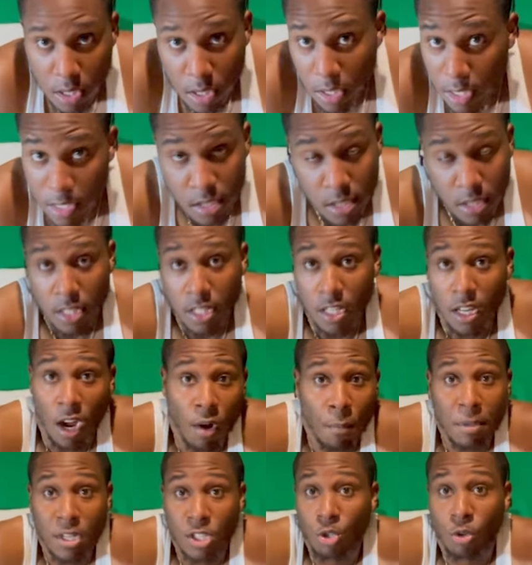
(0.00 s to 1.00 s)
Listen,
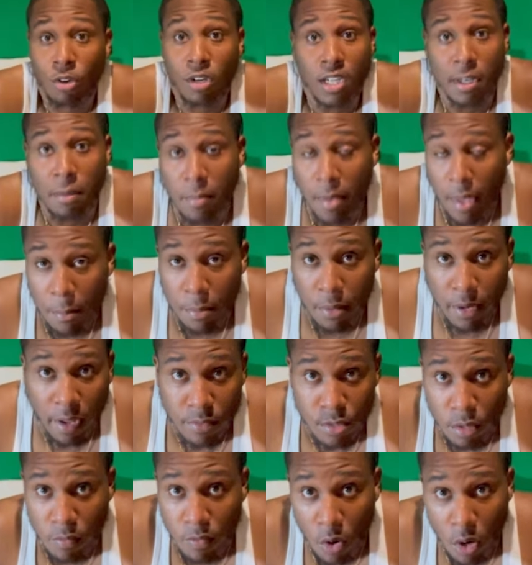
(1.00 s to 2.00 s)
y'all been joining the NBA
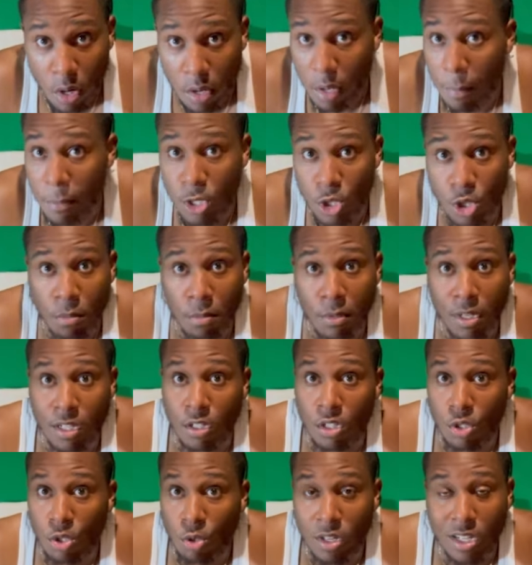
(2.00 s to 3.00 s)
playoffs so far. Y'all been joining
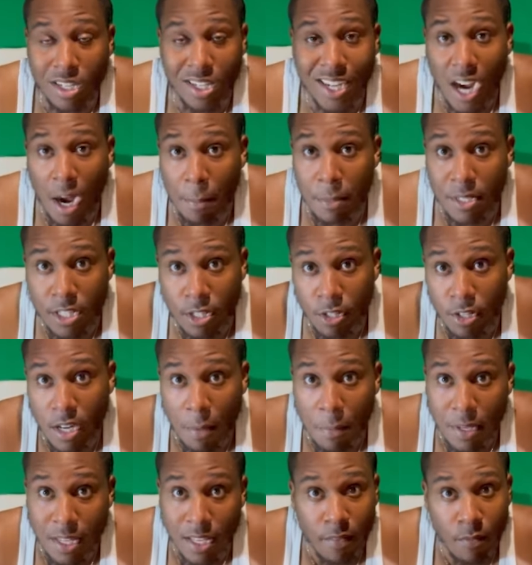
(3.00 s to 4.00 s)
the commentary
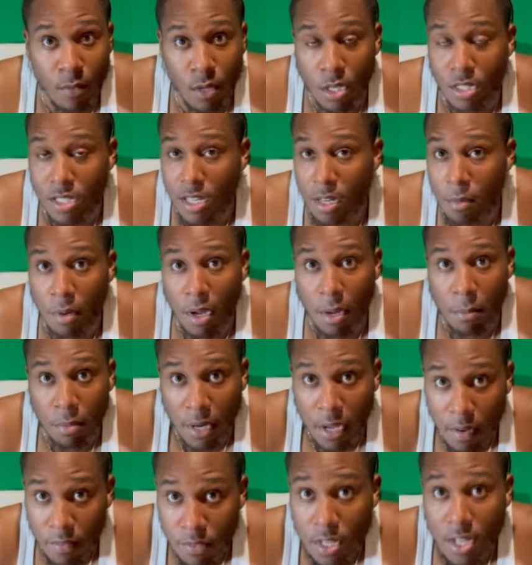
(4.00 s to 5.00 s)
I've been giving these NBA
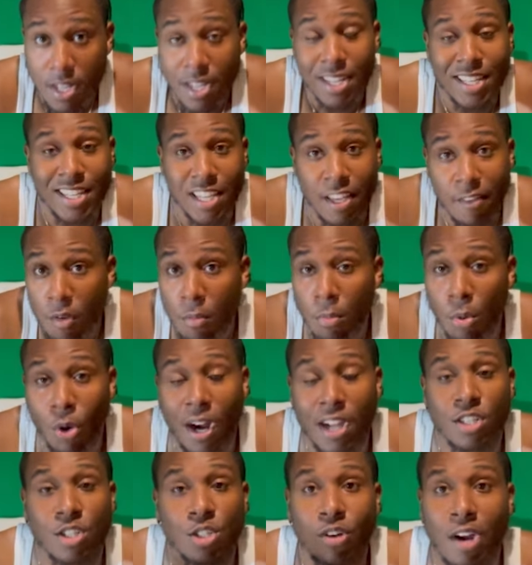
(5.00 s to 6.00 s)
playoffs. Give your boy
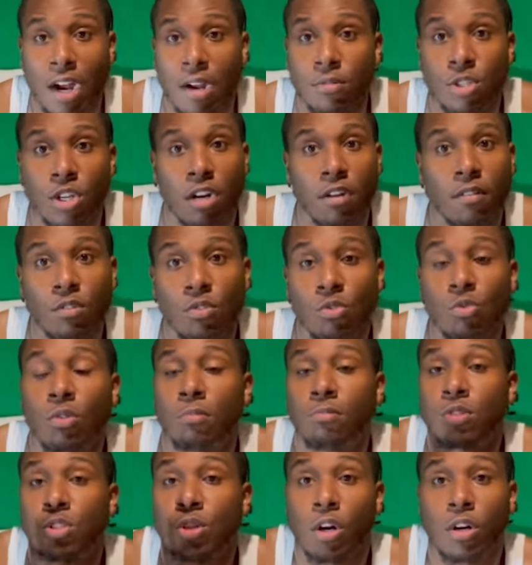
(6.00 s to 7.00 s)
like, subscribe, share if
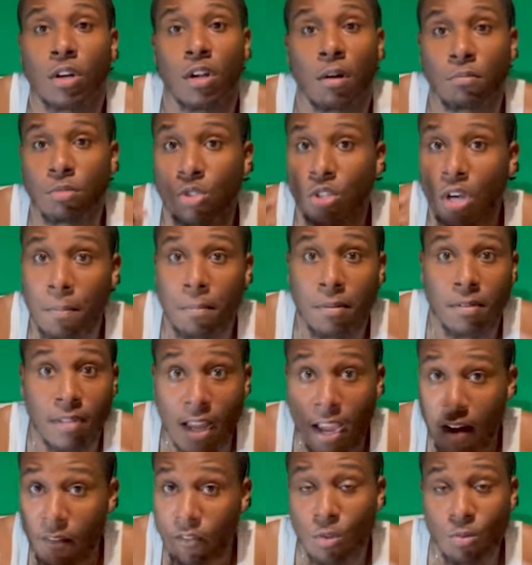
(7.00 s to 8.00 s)
you're new. I'm
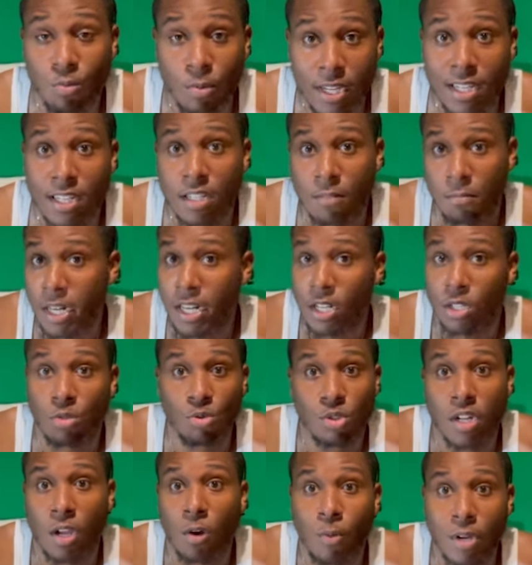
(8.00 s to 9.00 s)
dropping every week, Monday,
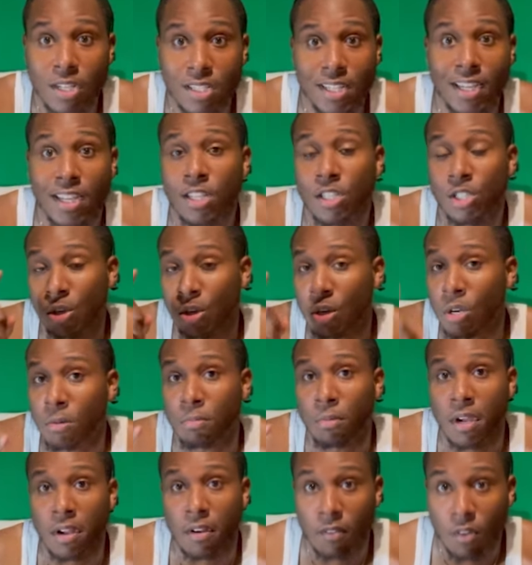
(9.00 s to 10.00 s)
Tuesday, Wednesday. Turn
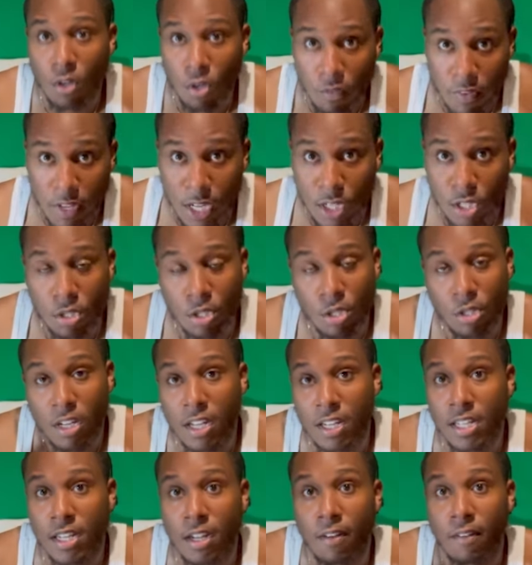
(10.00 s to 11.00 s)
on the bell for notifications. You
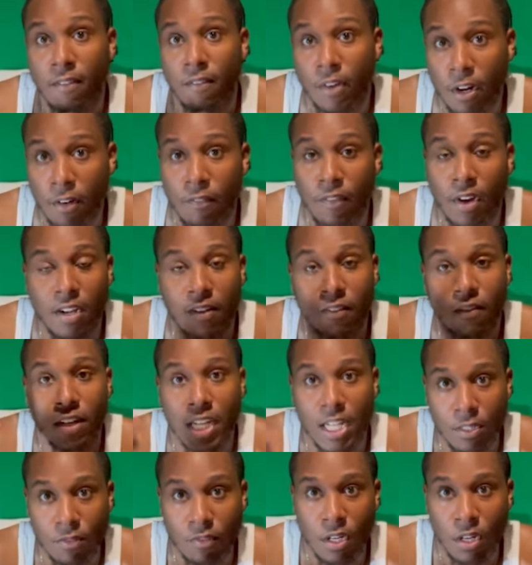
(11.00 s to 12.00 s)
get verified for the
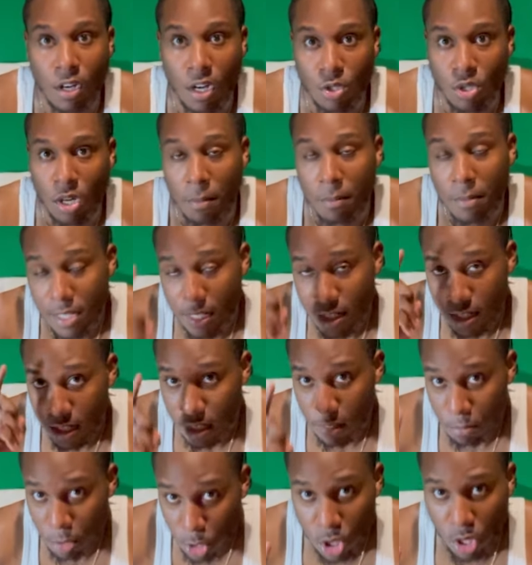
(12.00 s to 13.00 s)
next video I drop.
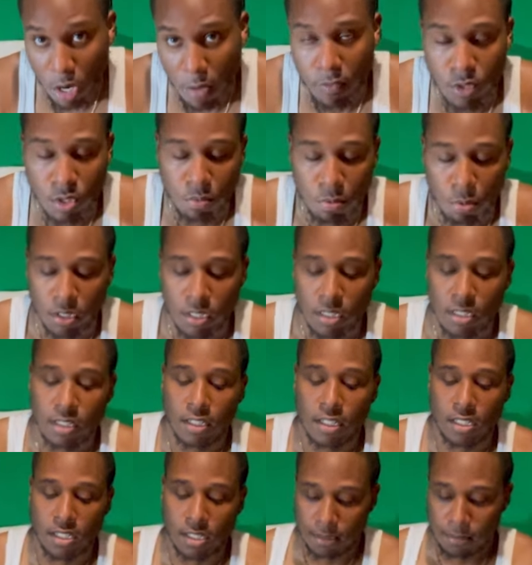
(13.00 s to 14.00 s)
Appreciate y'all for the support.
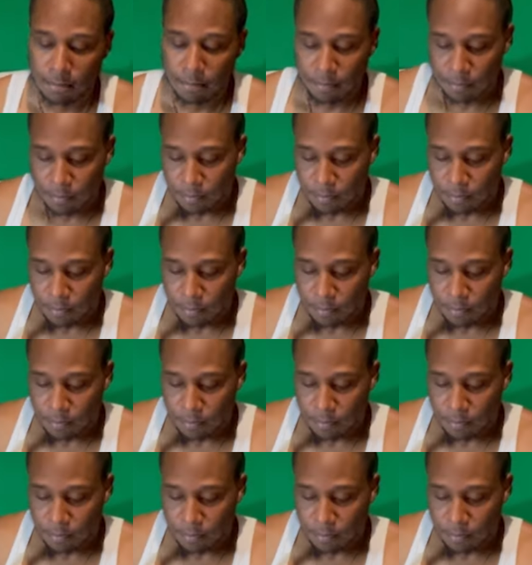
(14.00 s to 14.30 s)
Listen.